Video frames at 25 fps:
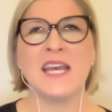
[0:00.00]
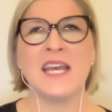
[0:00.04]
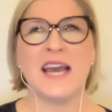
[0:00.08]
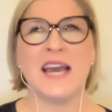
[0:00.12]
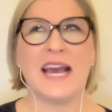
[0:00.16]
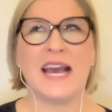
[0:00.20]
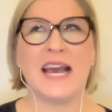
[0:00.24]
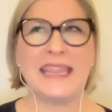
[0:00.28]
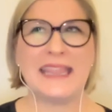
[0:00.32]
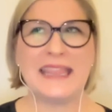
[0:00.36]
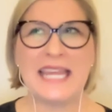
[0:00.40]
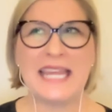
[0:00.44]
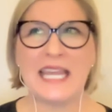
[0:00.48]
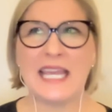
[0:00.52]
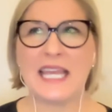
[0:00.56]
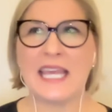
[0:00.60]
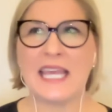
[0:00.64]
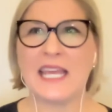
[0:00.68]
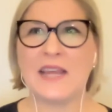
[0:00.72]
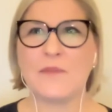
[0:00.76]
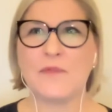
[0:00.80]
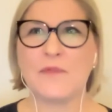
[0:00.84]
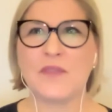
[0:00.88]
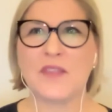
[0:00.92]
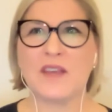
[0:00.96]
I think
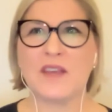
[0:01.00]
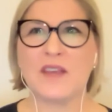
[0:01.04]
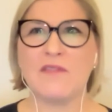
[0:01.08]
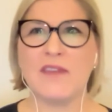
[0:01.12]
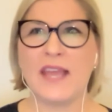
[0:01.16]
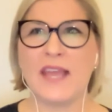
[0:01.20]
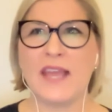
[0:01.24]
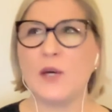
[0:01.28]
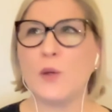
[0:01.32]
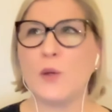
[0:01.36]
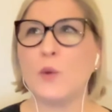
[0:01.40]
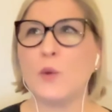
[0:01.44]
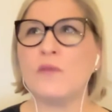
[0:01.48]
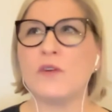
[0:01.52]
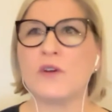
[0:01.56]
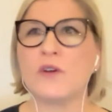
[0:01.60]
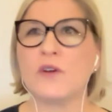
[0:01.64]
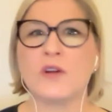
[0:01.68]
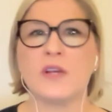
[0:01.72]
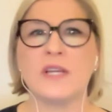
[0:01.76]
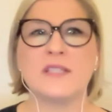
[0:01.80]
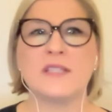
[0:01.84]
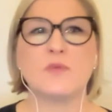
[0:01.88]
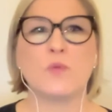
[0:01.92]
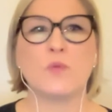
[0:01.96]
Vancouver
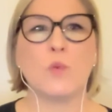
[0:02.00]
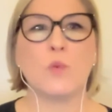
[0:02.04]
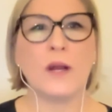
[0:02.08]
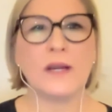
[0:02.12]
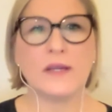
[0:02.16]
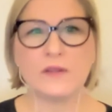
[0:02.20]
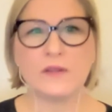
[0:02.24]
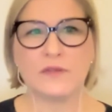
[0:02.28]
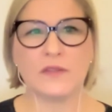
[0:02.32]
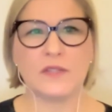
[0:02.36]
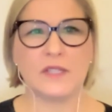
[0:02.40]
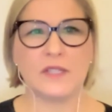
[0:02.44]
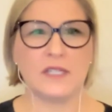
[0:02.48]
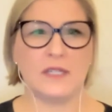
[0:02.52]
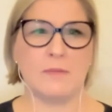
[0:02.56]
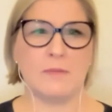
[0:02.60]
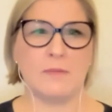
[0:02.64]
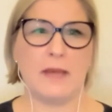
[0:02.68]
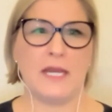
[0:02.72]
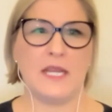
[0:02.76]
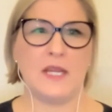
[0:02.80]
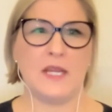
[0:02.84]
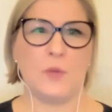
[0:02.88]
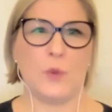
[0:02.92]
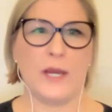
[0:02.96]
is wonderful in
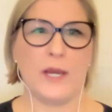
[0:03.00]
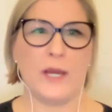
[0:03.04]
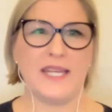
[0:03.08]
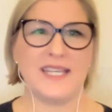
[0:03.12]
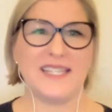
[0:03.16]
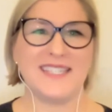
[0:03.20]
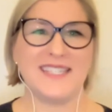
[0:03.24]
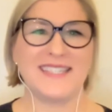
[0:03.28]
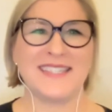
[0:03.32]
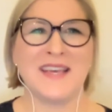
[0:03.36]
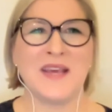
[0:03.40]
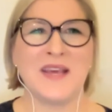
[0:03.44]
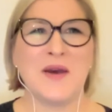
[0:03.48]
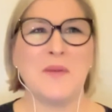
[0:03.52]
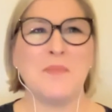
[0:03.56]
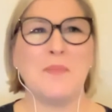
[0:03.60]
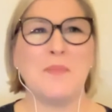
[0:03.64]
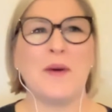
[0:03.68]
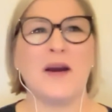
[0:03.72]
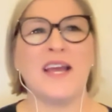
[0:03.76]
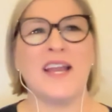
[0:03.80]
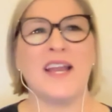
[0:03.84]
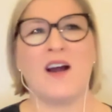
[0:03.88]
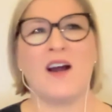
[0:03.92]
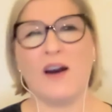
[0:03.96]
many ways,
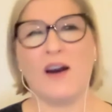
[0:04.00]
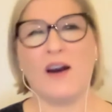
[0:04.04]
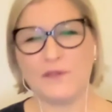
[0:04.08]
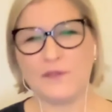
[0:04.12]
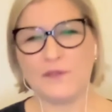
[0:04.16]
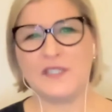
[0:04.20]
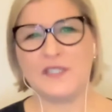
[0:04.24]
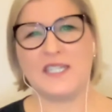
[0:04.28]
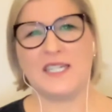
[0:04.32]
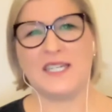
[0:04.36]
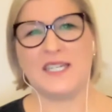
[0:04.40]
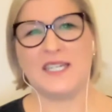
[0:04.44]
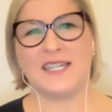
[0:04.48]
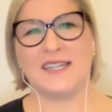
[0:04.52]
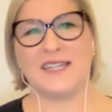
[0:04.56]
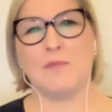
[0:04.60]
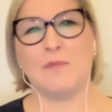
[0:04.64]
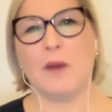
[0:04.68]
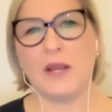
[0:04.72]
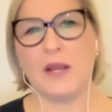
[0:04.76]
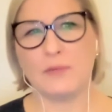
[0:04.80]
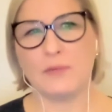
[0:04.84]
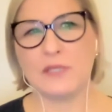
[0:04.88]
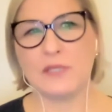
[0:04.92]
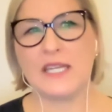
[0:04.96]
but often
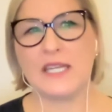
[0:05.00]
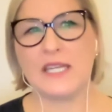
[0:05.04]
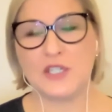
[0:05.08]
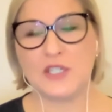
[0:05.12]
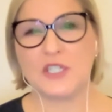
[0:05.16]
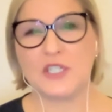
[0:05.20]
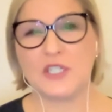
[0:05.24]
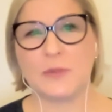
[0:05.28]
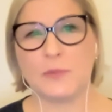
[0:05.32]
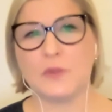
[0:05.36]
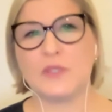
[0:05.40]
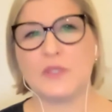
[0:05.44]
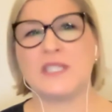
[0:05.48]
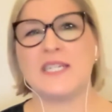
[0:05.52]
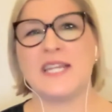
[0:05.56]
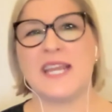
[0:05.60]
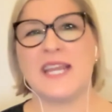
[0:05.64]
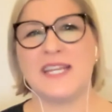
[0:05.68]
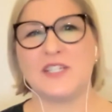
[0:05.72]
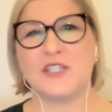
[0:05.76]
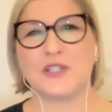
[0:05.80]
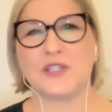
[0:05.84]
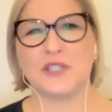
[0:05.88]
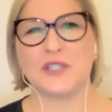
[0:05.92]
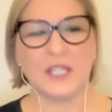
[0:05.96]
my relationship with
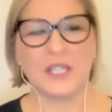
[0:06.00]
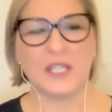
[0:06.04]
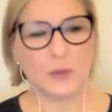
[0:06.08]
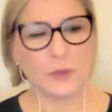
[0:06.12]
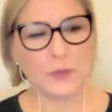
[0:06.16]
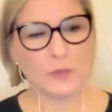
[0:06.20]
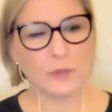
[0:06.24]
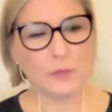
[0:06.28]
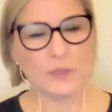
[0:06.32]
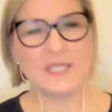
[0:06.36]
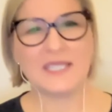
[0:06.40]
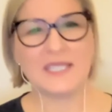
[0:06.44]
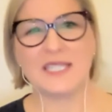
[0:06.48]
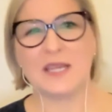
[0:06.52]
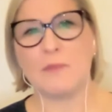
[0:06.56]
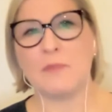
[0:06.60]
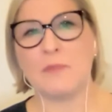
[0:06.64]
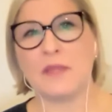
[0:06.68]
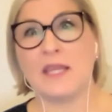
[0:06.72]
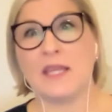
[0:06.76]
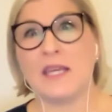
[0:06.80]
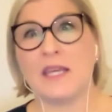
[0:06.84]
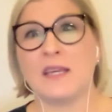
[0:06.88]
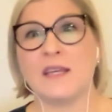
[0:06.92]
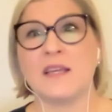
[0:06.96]
nature, it was
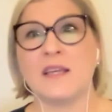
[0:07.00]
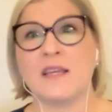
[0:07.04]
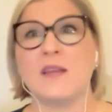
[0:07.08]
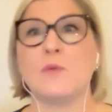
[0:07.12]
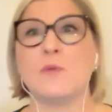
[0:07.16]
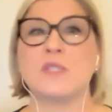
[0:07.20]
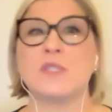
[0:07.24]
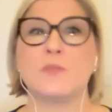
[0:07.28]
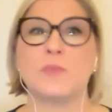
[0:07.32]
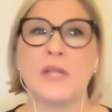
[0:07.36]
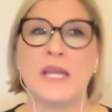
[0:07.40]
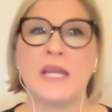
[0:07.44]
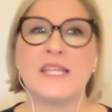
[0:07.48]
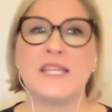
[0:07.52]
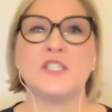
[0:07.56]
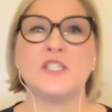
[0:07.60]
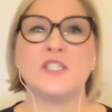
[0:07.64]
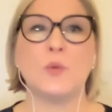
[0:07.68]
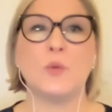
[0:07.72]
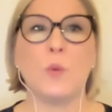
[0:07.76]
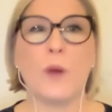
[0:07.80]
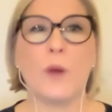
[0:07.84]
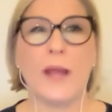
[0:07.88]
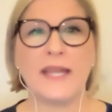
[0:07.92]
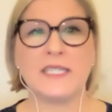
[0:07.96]
a place you
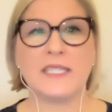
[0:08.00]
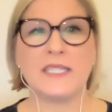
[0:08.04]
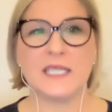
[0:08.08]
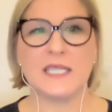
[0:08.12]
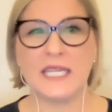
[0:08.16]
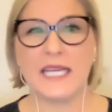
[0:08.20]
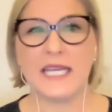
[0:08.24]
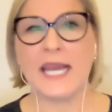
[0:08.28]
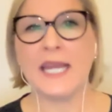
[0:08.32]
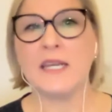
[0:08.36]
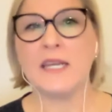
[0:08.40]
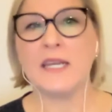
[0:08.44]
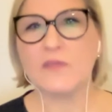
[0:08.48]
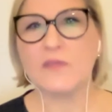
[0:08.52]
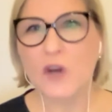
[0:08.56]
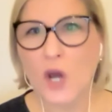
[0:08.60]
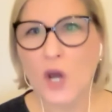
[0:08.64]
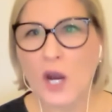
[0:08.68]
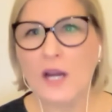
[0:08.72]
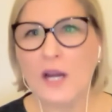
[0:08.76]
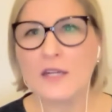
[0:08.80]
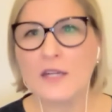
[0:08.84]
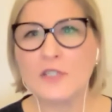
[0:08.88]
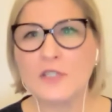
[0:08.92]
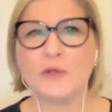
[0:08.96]
went at the end of a
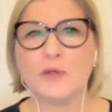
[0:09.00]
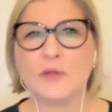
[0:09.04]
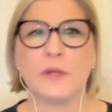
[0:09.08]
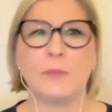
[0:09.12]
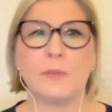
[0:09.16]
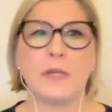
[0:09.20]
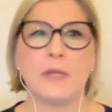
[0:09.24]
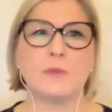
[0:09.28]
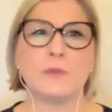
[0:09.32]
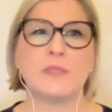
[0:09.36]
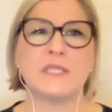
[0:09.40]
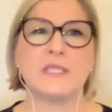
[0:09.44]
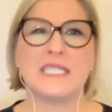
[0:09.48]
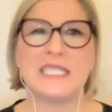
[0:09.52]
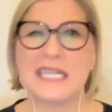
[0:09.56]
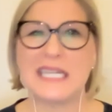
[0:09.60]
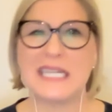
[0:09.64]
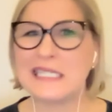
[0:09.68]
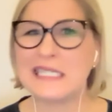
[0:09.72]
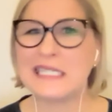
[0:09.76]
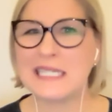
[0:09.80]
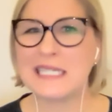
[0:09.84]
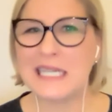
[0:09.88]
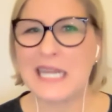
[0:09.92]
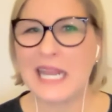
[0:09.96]
car trip, and it was a
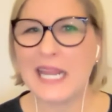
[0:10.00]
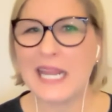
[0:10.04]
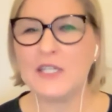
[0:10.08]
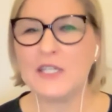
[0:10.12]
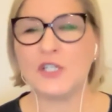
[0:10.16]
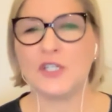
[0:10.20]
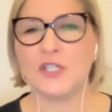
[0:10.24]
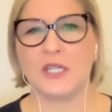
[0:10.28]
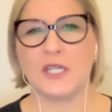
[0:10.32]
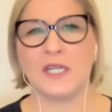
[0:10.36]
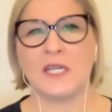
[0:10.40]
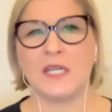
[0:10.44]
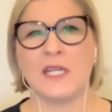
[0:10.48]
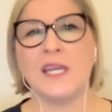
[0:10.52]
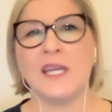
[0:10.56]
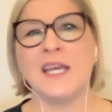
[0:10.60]
destination.